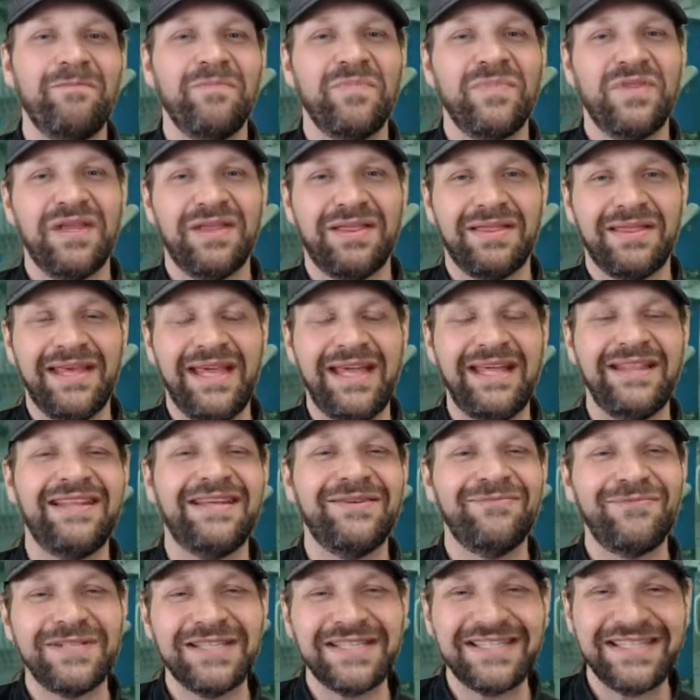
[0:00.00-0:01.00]
the thing
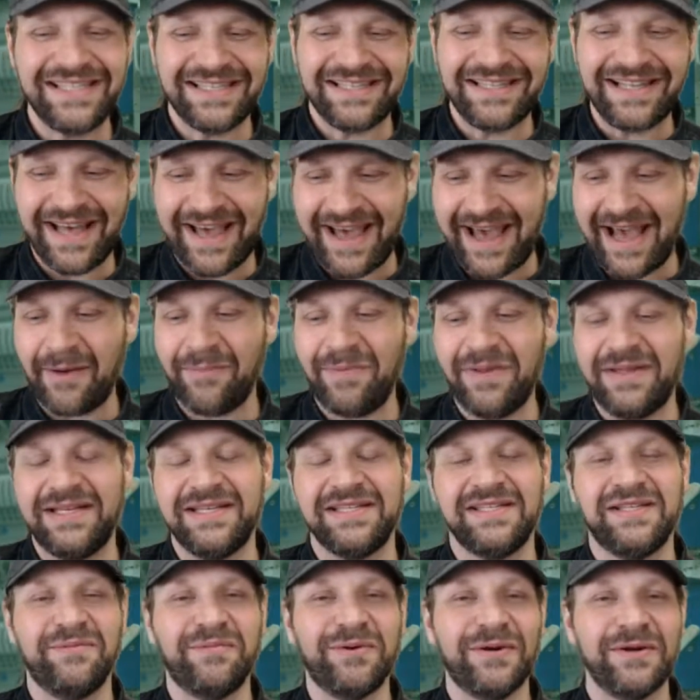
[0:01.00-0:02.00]
that will still happen
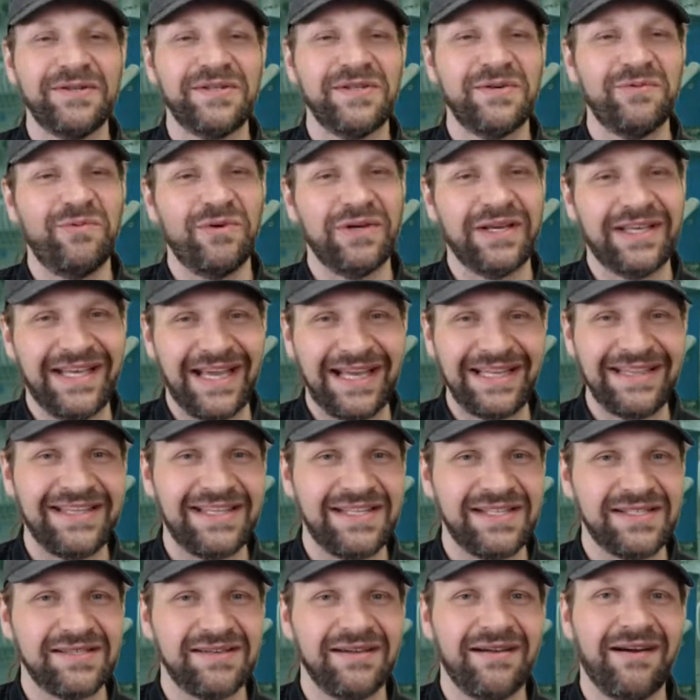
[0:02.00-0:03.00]
is the person will get
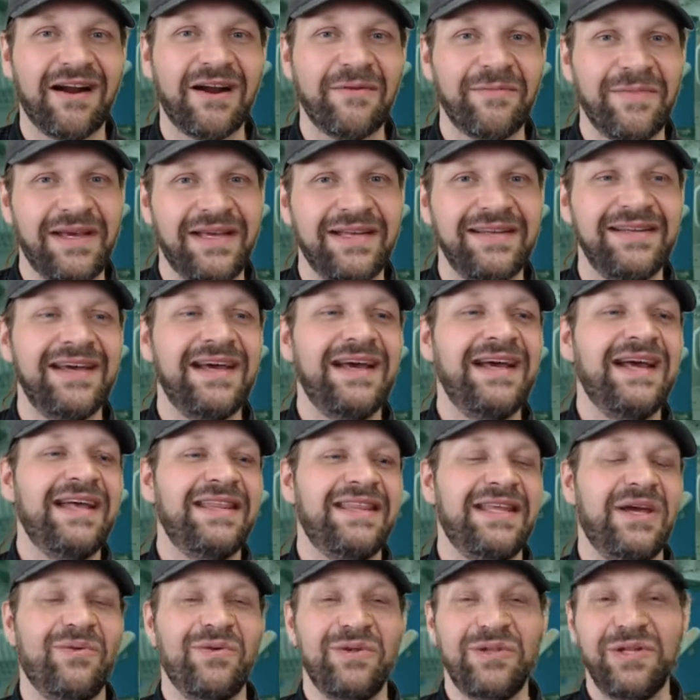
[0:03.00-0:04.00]
this garment,
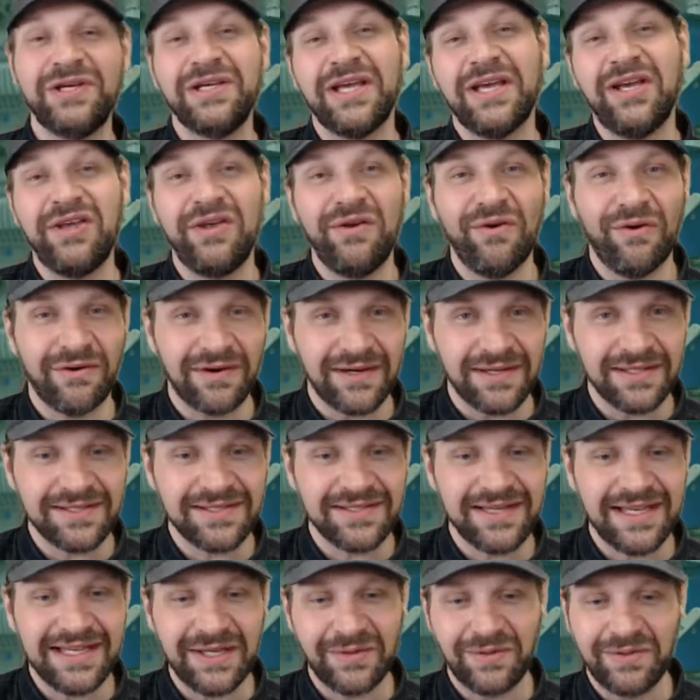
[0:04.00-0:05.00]
they will look at
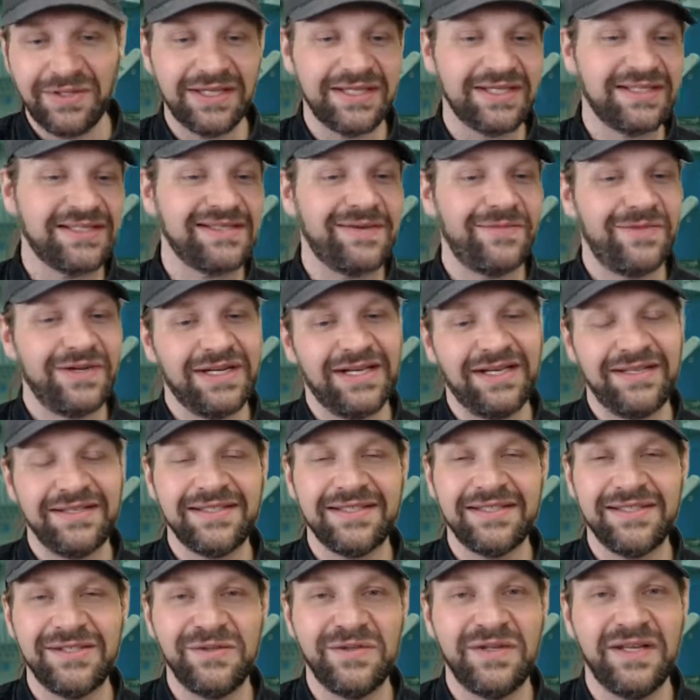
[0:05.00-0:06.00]
yours and they will look at someone
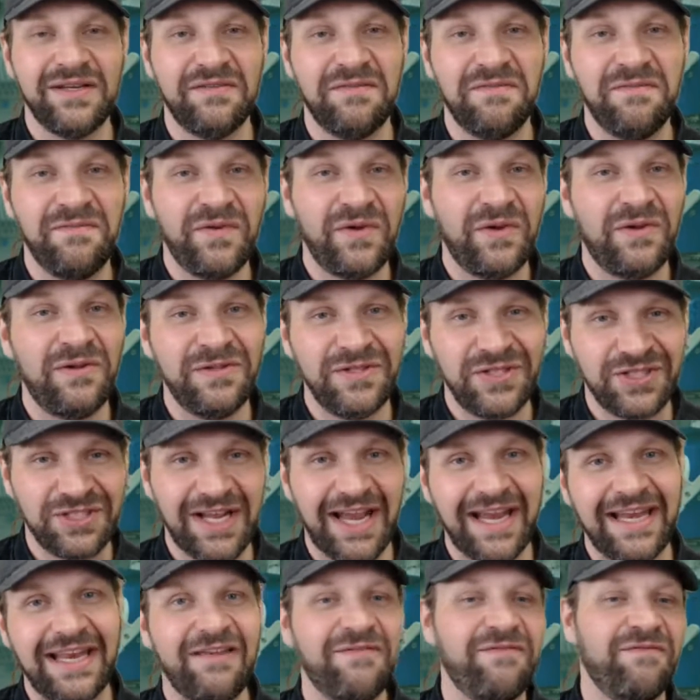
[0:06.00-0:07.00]
else's who did a full
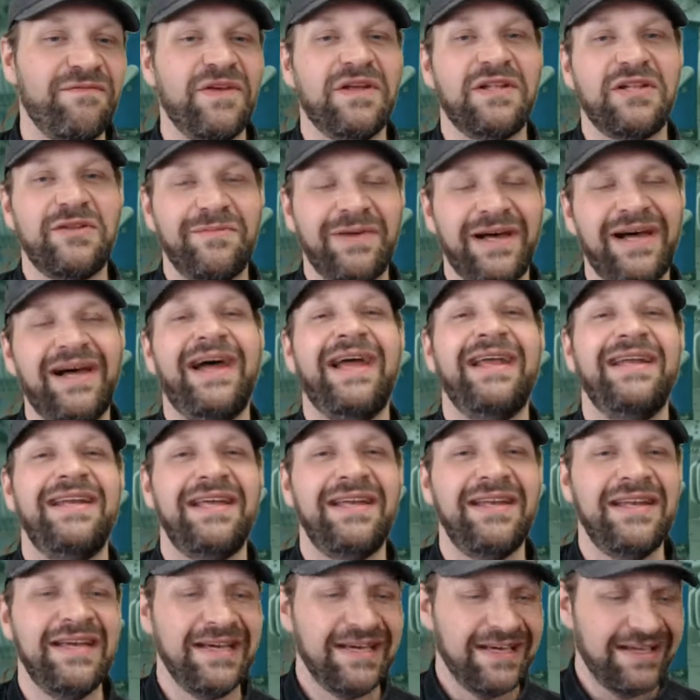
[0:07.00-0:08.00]
shiny fill behind
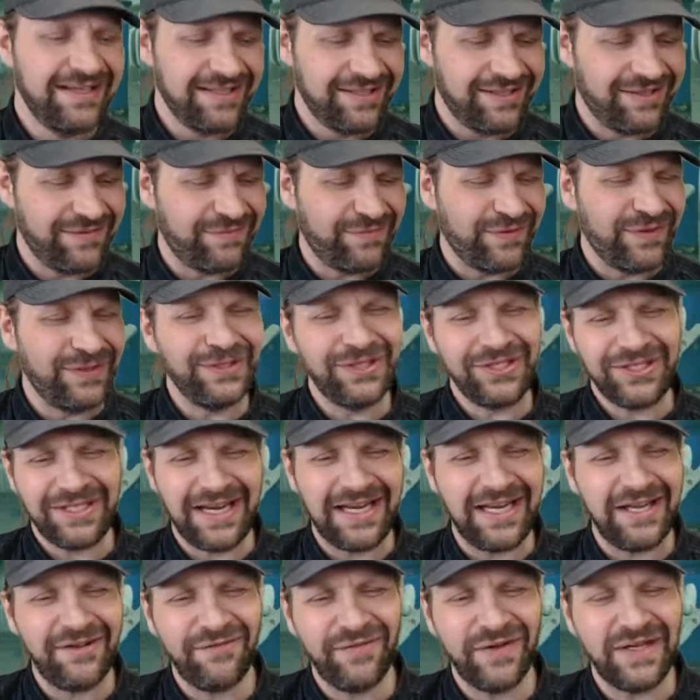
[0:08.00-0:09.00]
it. The full
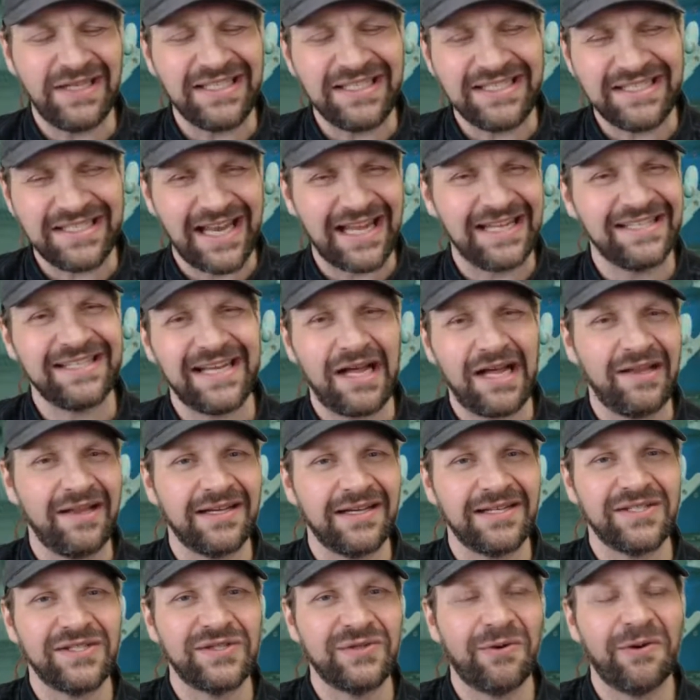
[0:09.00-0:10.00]
shiny fill stands out
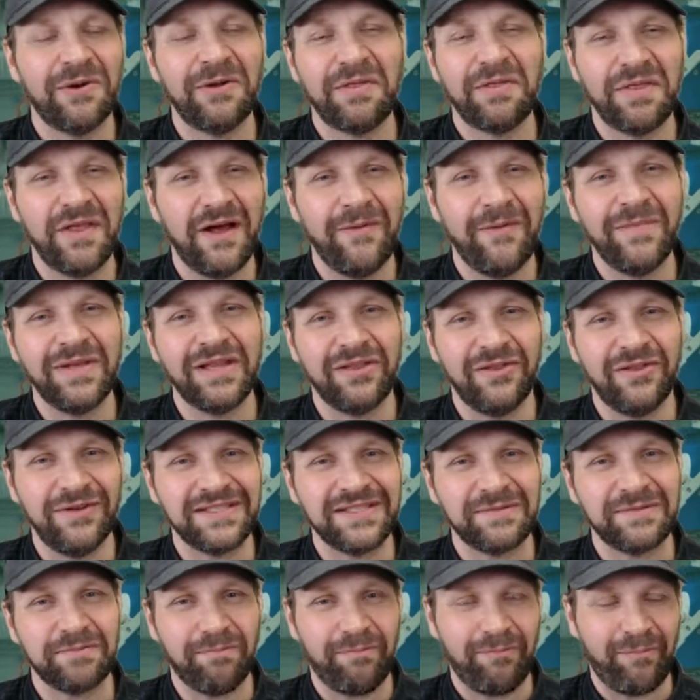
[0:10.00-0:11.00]
like a sore thumb and
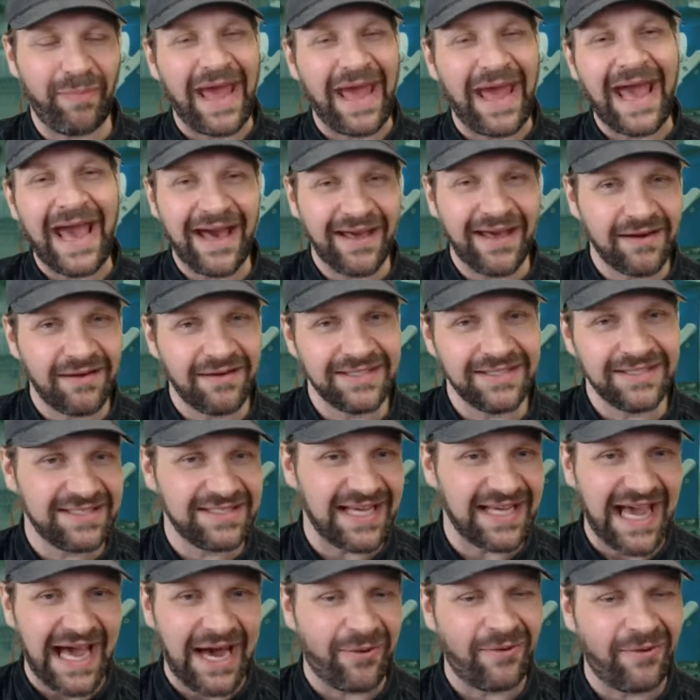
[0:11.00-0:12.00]
looks bad on the
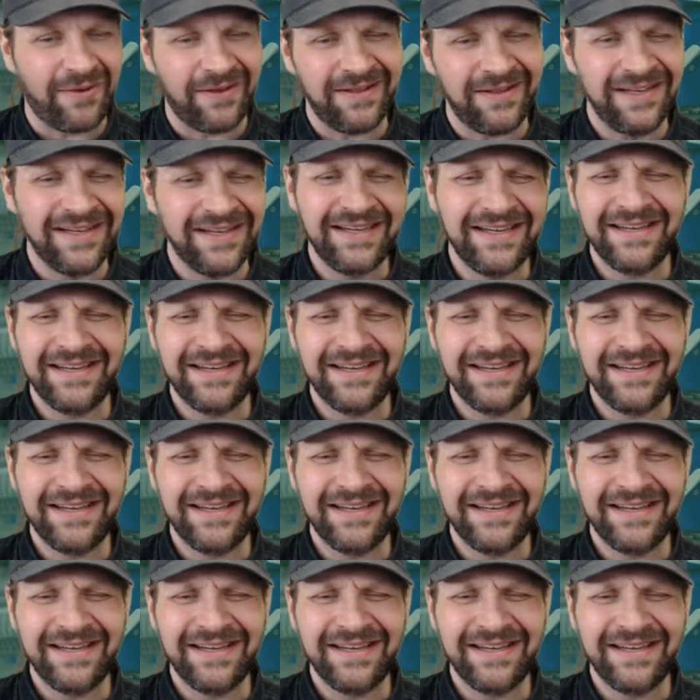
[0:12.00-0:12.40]
towel.